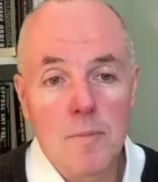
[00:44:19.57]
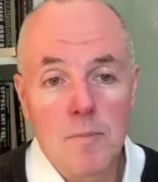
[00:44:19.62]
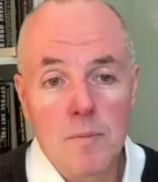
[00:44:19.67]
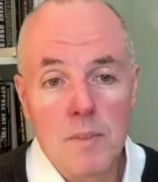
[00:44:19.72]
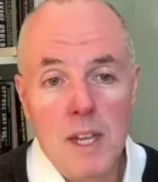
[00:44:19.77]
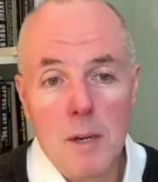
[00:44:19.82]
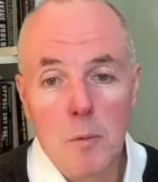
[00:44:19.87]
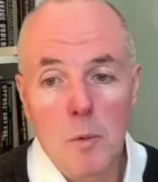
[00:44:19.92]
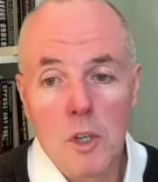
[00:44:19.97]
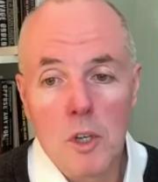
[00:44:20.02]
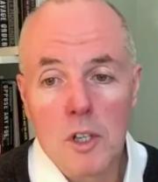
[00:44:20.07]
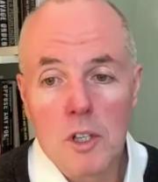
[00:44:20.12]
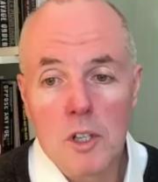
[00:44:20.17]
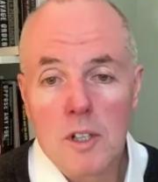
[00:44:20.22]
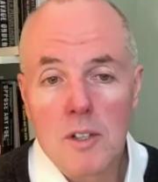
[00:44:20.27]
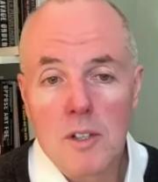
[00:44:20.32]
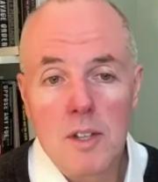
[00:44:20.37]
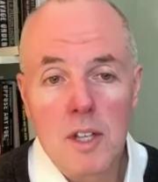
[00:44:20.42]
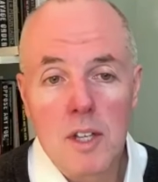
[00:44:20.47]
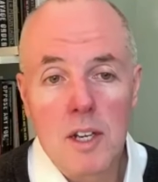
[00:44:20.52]

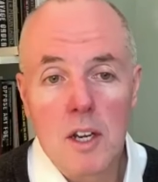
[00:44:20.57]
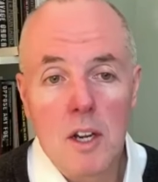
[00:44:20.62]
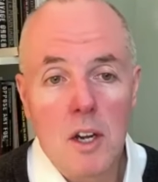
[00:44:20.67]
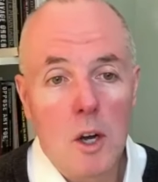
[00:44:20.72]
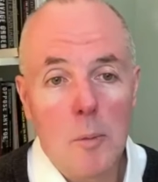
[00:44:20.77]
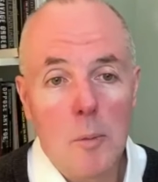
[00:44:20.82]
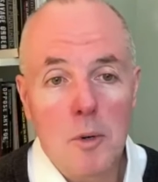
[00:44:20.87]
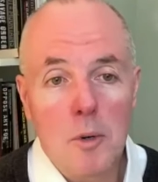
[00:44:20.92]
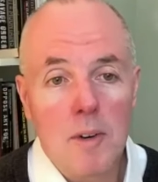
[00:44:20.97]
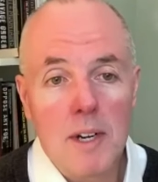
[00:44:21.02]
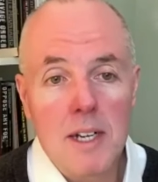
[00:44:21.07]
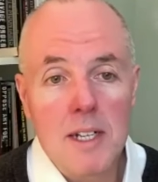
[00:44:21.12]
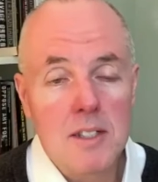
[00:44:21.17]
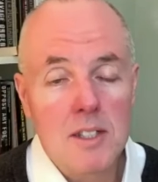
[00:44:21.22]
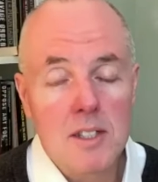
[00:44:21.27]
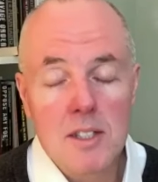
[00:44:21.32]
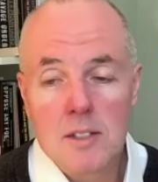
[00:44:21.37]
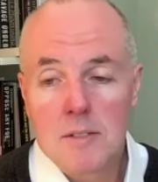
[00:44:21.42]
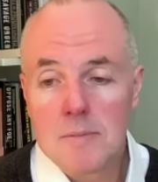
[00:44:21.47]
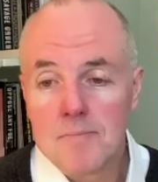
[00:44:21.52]
network that
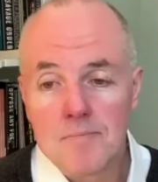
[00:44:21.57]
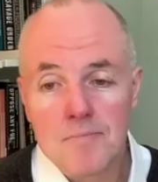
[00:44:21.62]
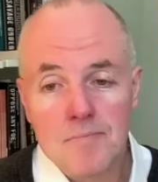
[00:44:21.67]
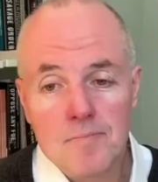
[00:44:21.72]
operates